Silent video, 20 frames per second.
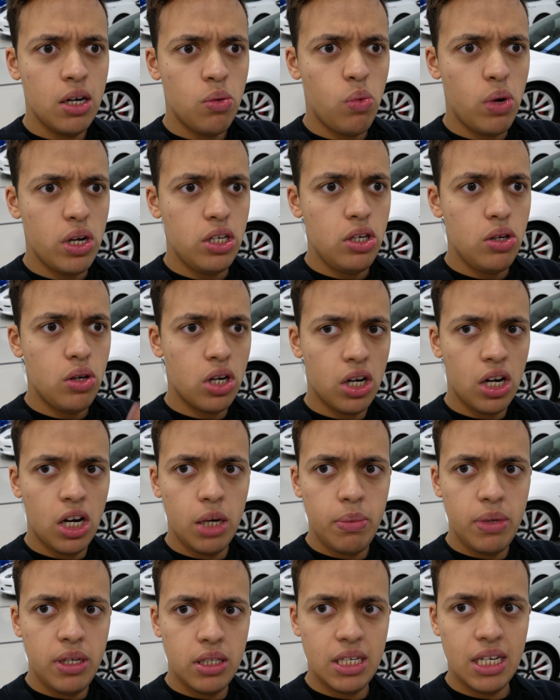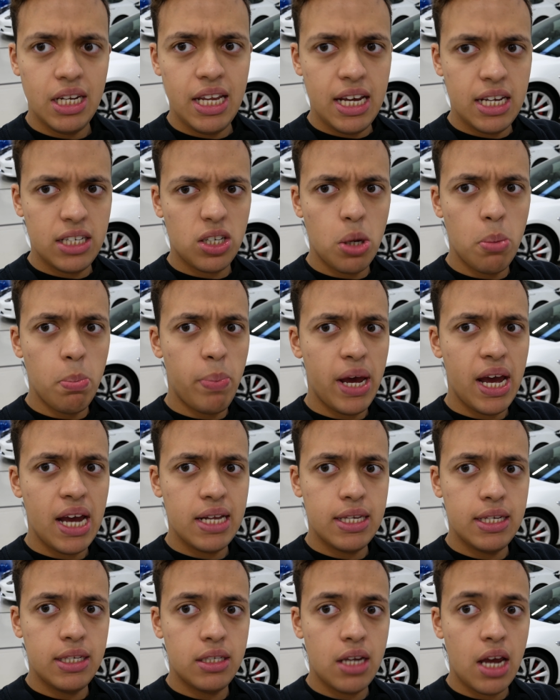when you climb into this compared
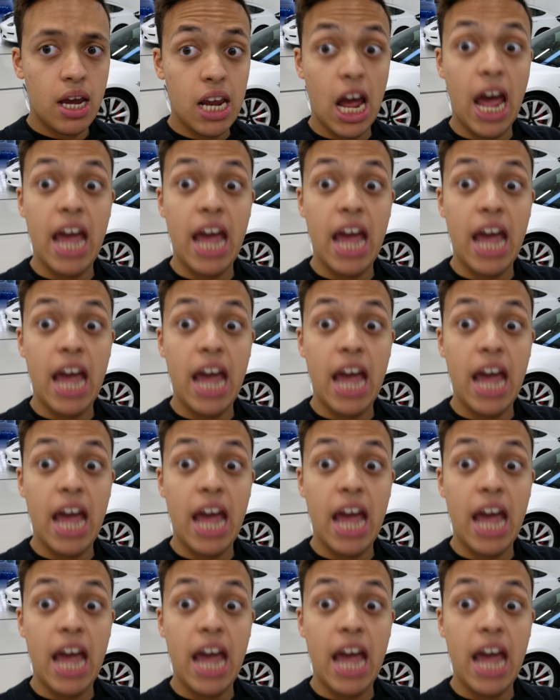to, say,